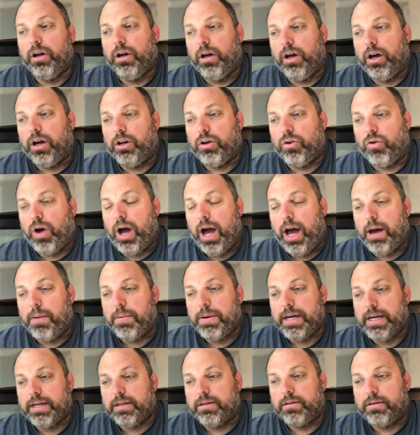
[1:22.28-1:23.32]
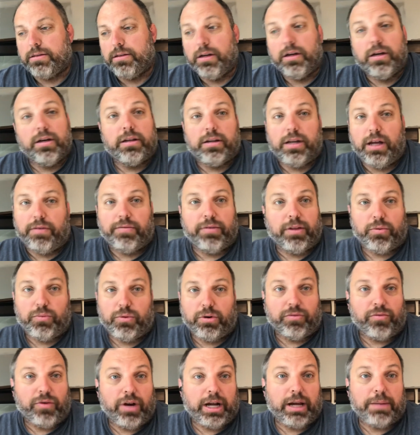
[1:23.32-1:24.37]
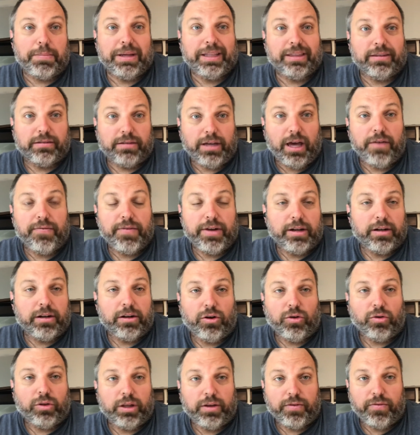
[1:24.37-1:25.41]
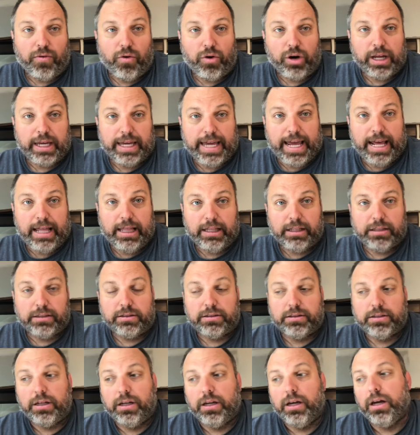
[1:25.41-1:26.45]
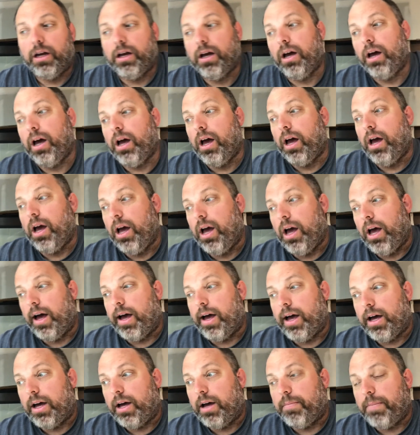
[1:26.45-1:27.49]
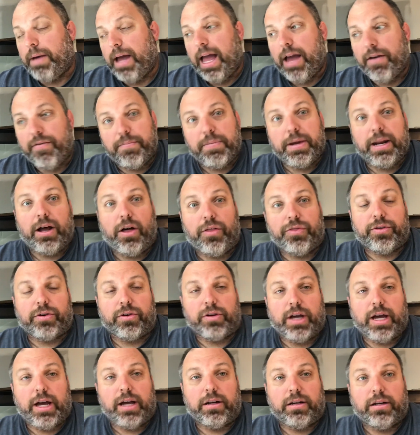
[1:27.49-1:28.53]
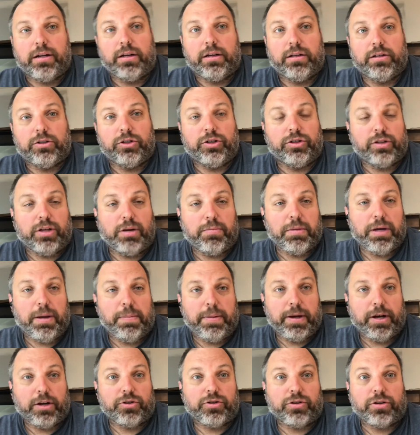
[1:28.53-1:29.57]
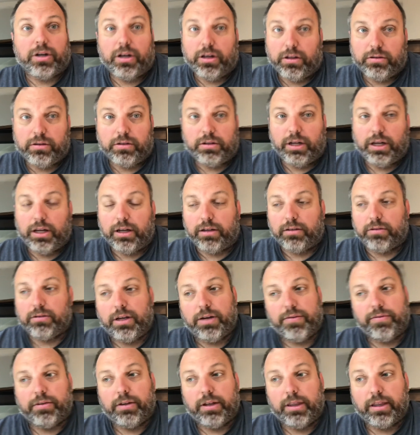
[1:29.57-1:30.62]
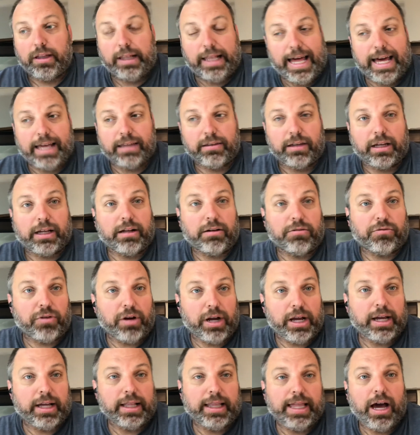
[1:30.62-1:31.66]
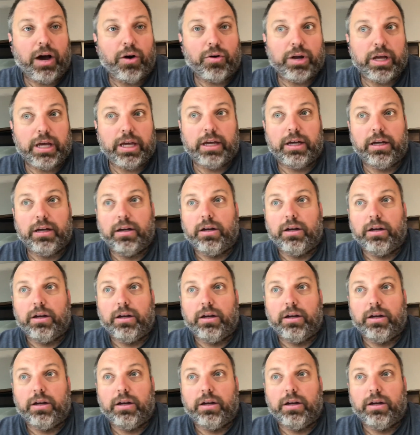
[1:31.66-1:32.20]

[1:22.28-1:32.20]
a new hobbyist. Definitely wouldn't recommend 7 and only 40 gallons. I haven't been out there yet. She sent me a picture. Yes, the tank is definitely the classic gray, cloudy,